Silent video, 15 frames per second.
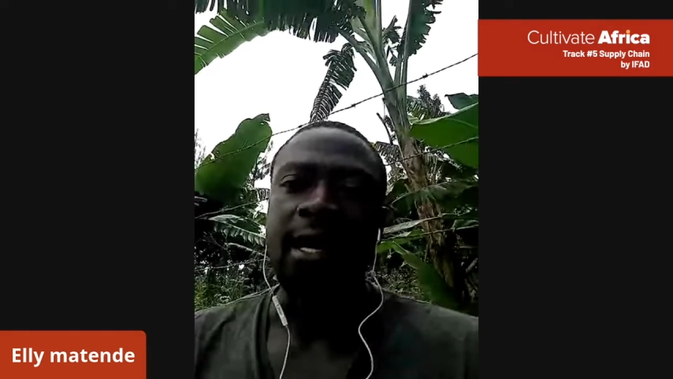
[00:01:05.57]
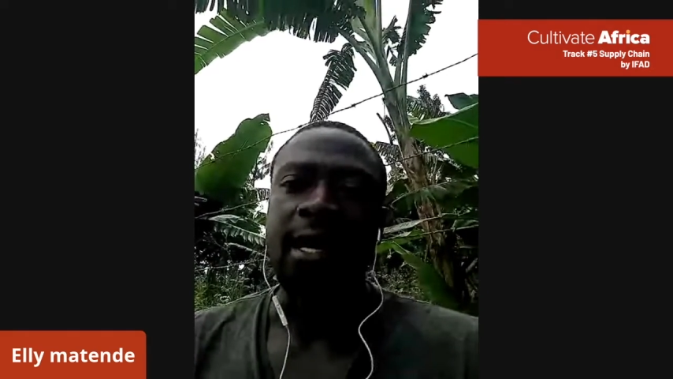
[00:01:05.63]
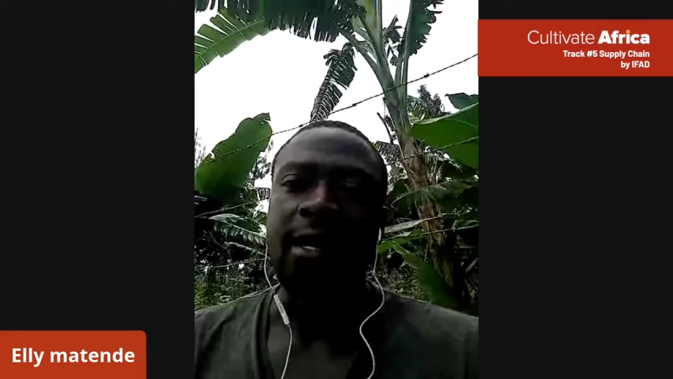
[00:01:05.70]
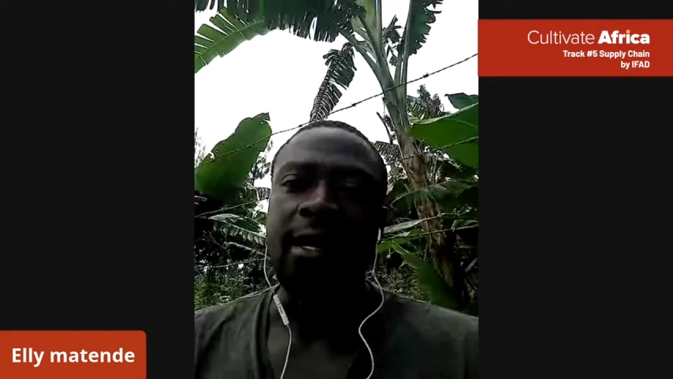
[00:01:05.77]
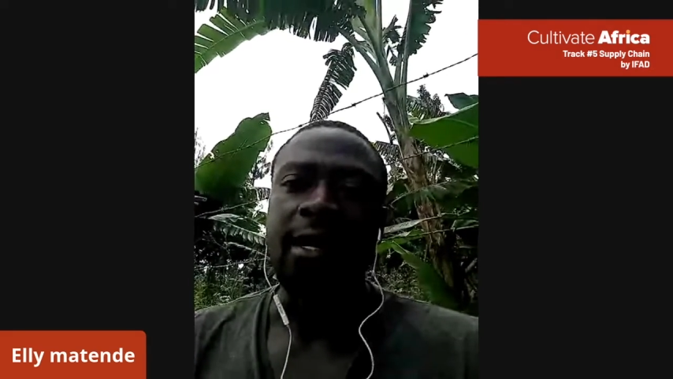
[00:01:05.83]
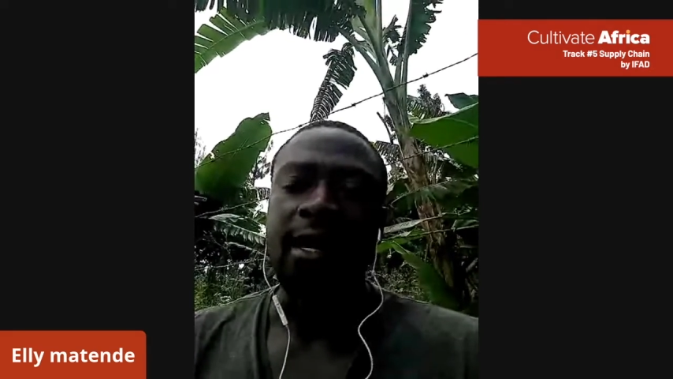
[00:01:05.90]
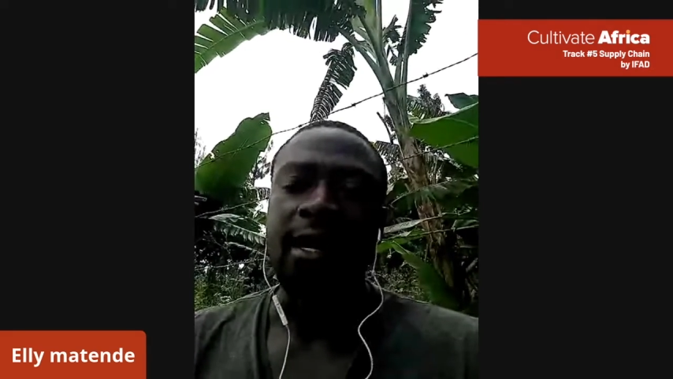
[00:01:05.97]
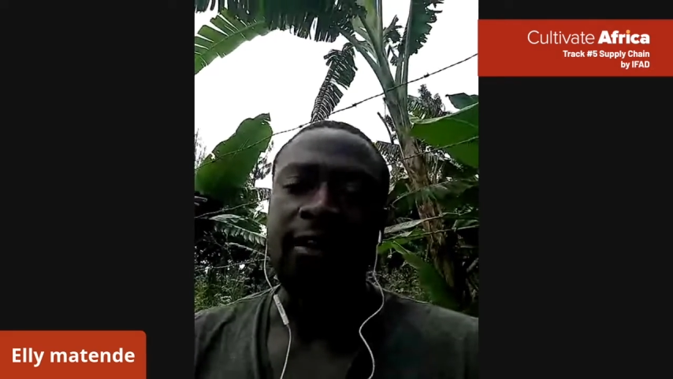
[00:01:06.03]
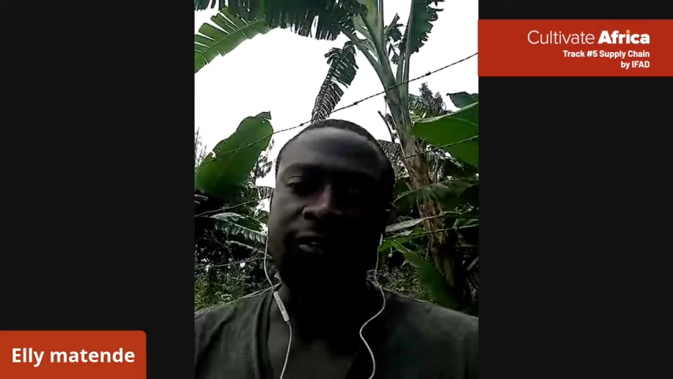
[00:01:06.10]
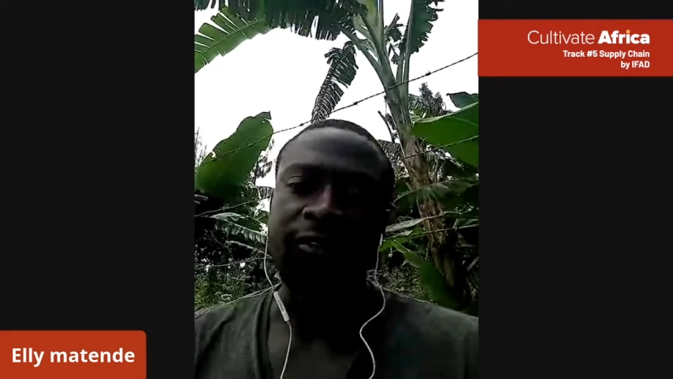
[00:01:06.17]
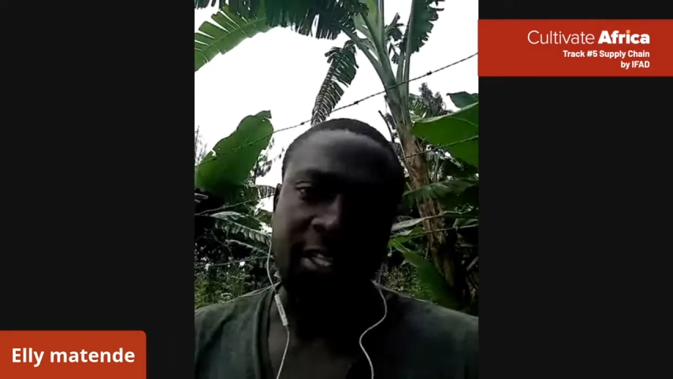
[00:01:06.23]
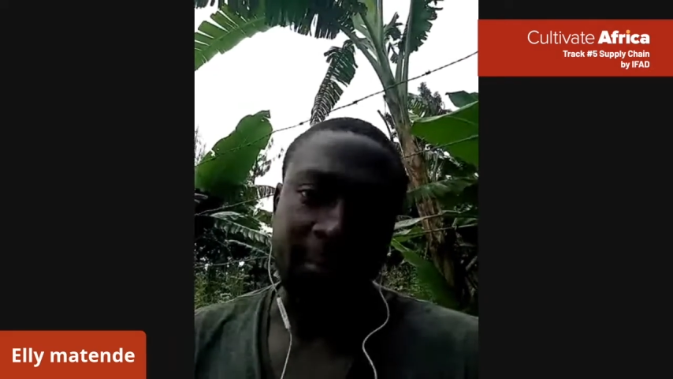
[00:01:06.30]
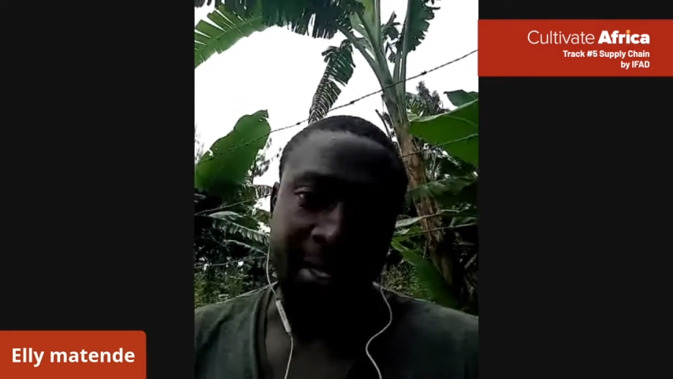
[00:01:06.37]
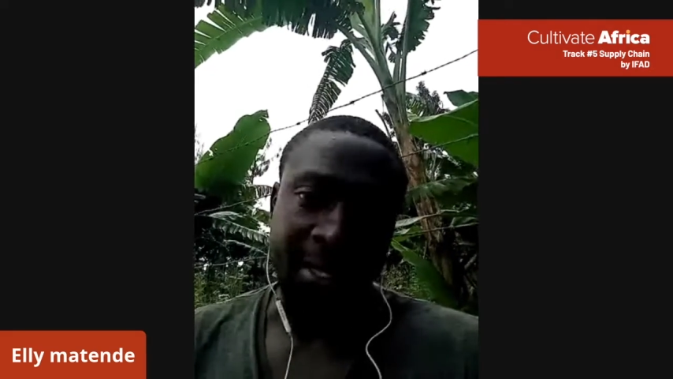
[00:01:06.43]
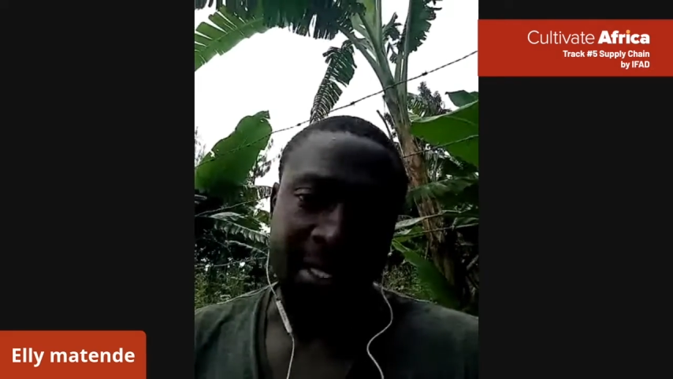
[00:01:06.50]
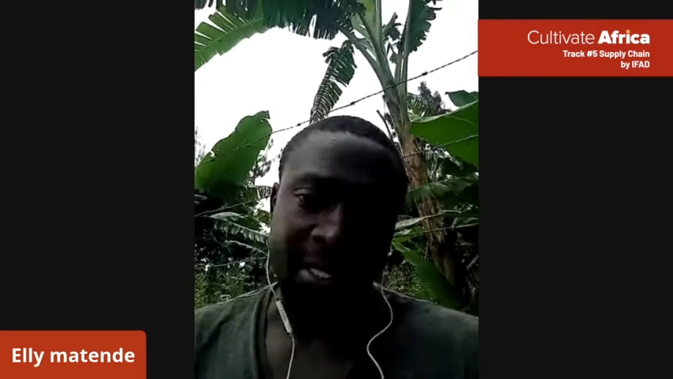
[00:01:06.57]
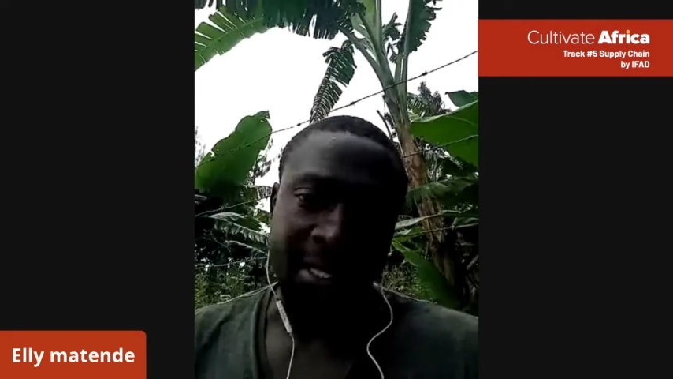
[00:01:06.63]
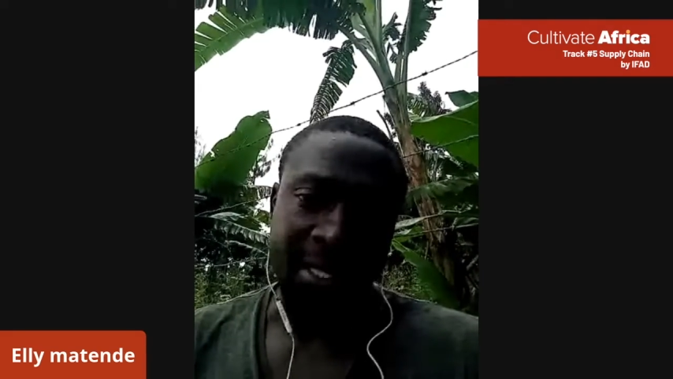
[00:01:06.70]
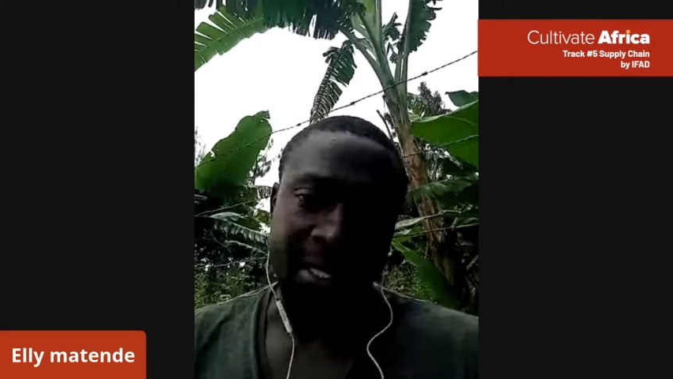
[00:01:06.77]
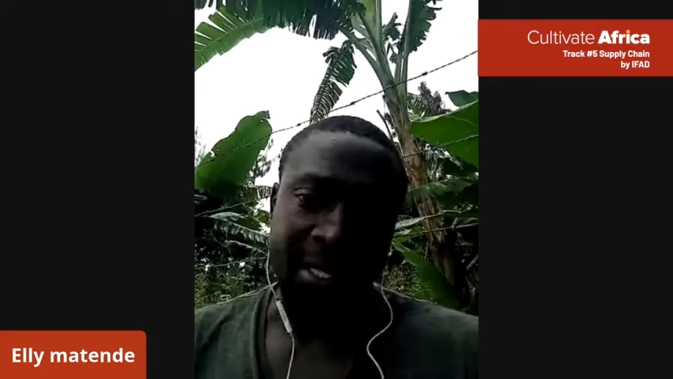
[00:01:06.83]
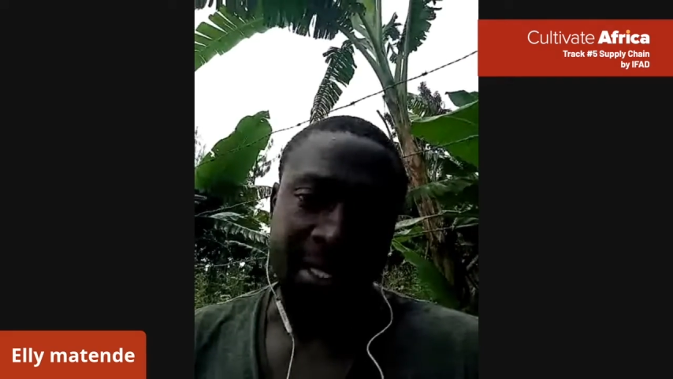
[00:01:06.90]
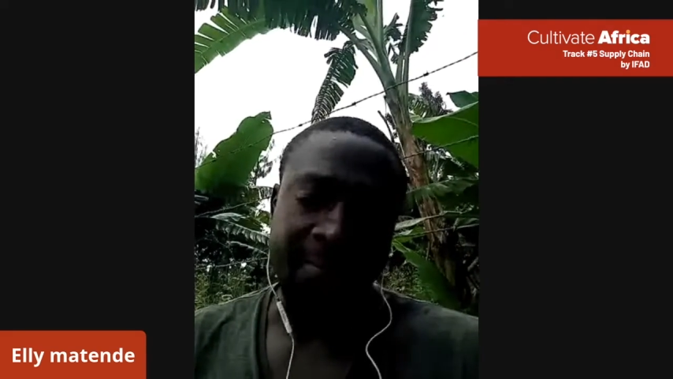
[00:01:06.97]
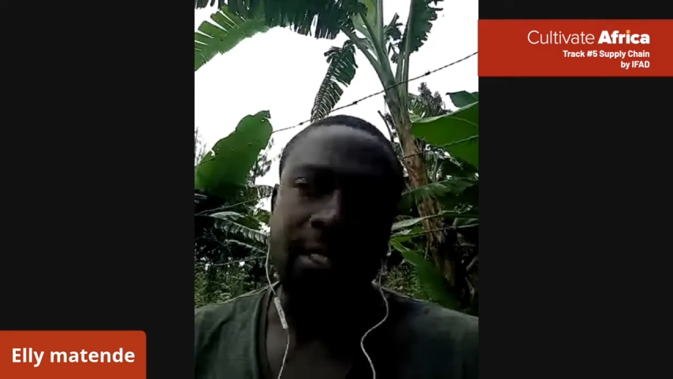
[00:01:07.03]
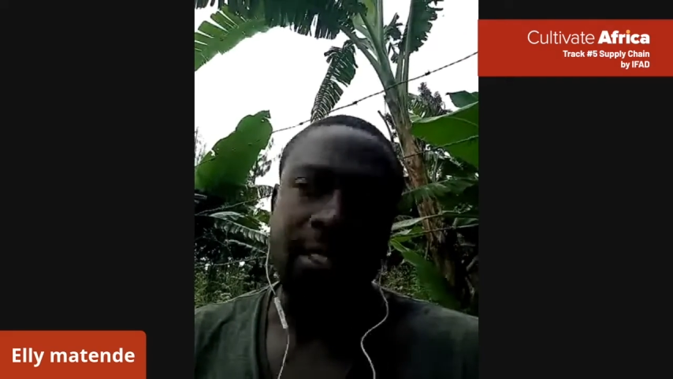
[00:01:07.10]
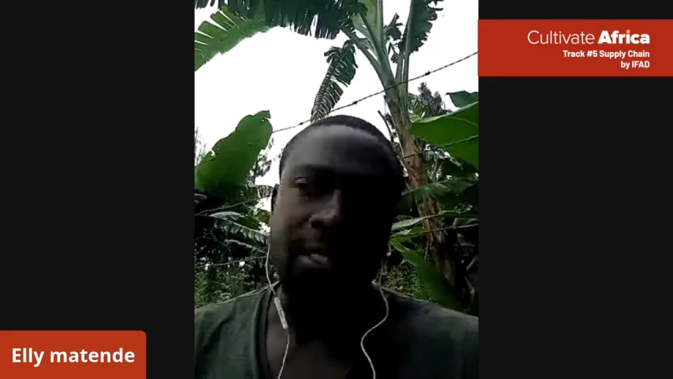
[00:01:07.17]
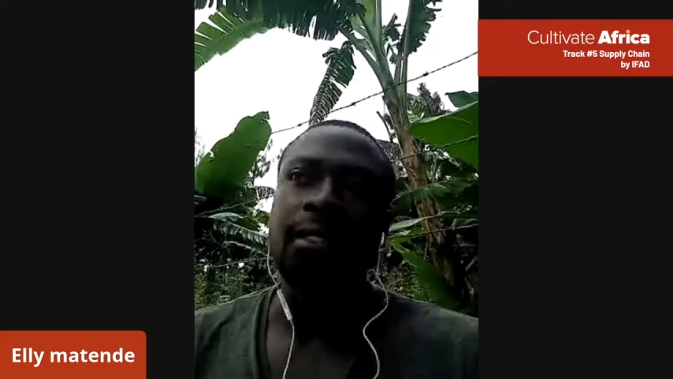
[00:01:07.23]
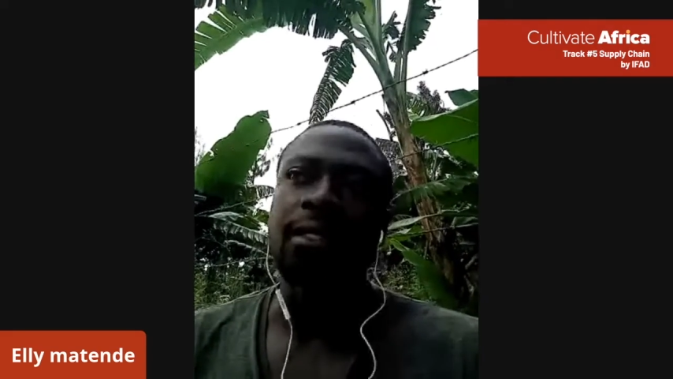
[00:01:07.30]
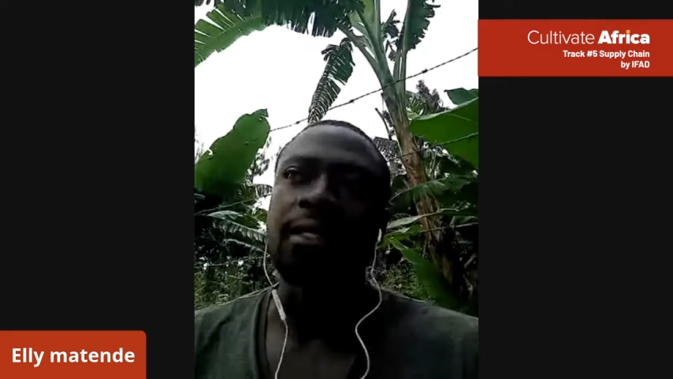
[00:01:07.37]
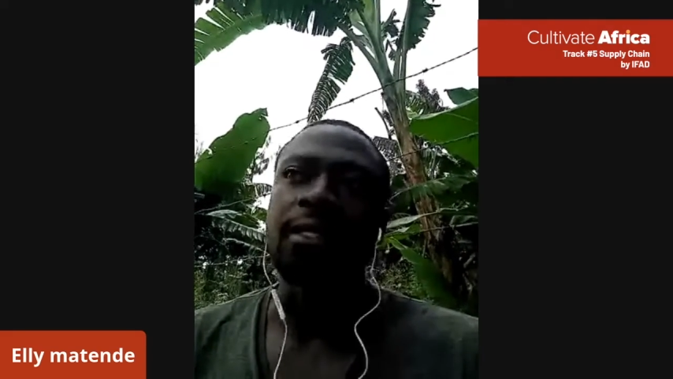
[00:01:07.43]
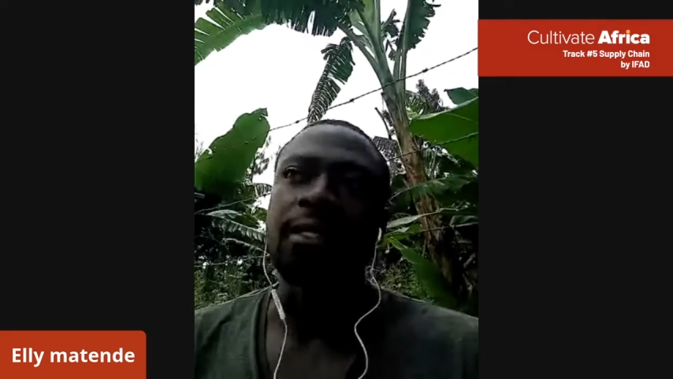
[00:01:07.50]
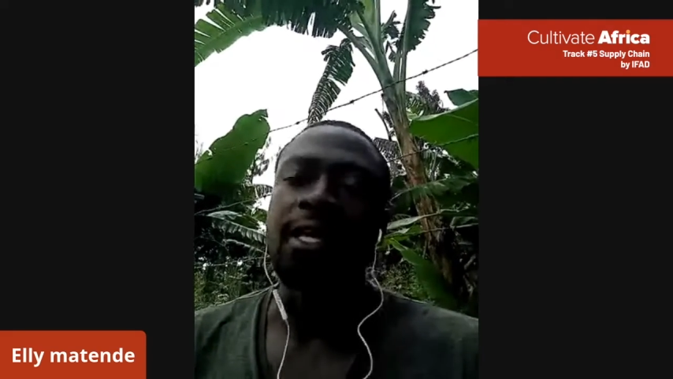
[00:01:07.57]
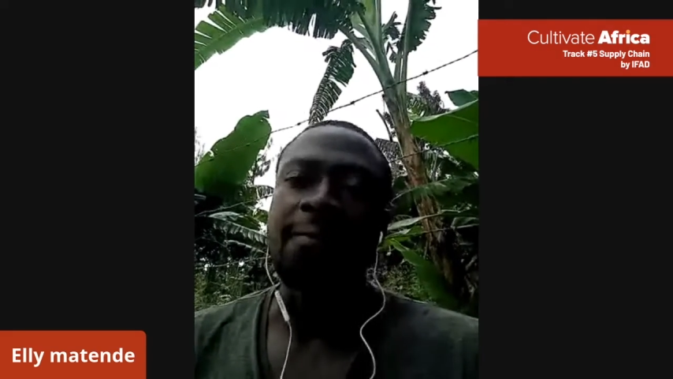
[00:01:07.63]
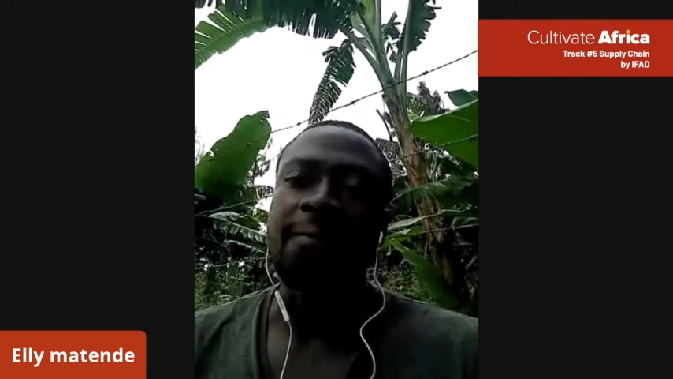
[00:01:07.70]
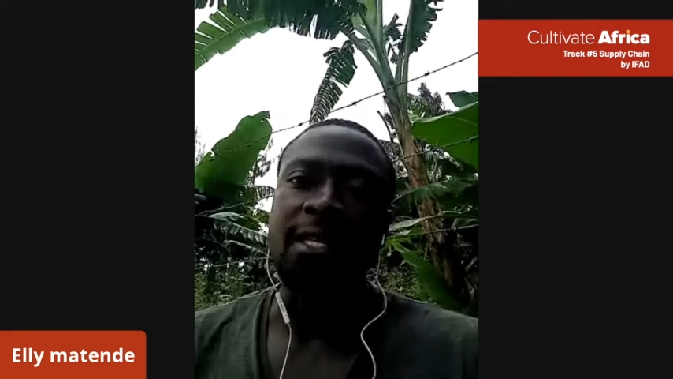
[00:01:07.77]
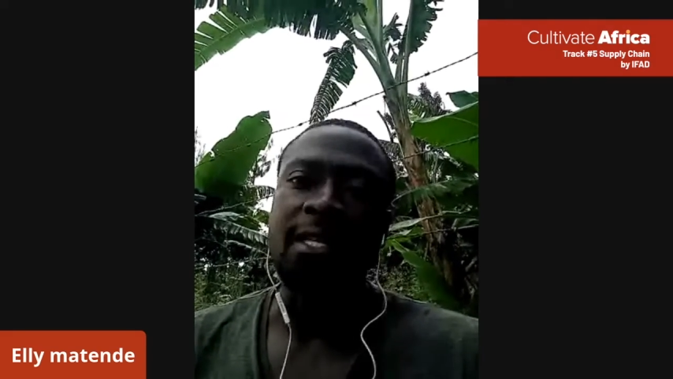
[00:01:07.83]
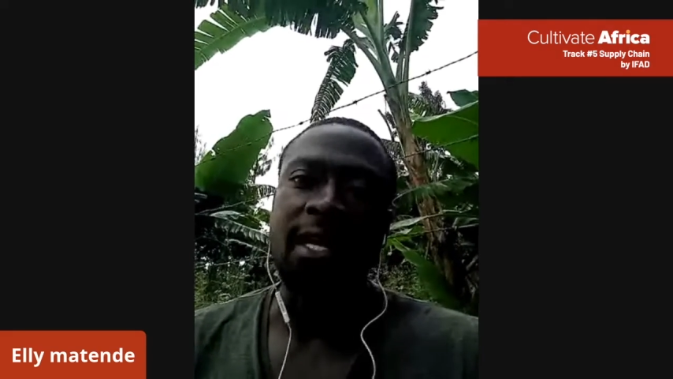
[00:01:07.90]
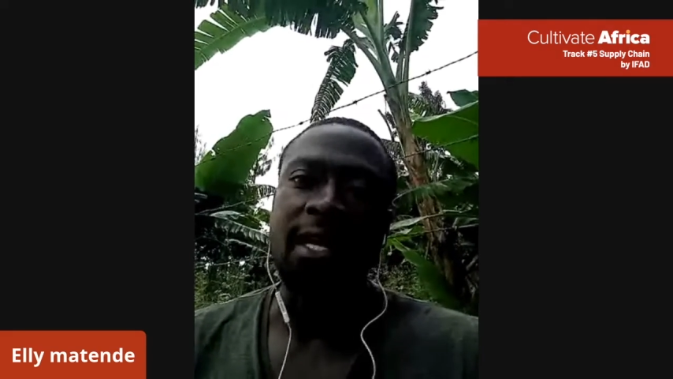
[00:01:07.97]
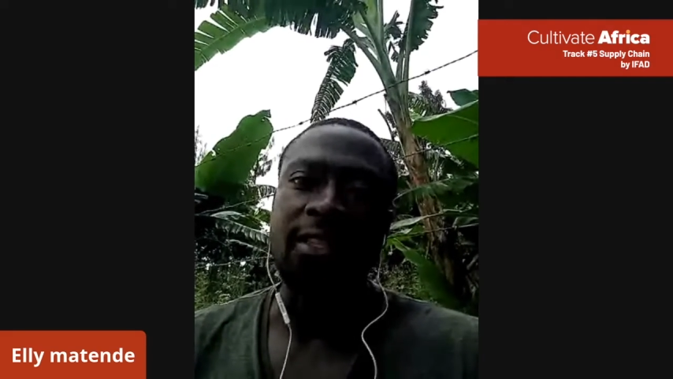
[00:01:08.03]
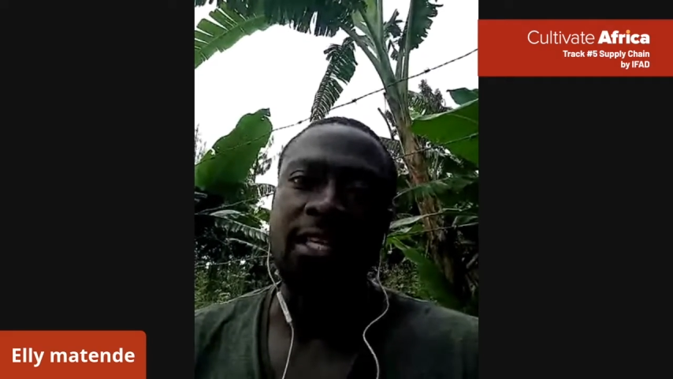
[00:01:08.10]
after the pandemic came in, I think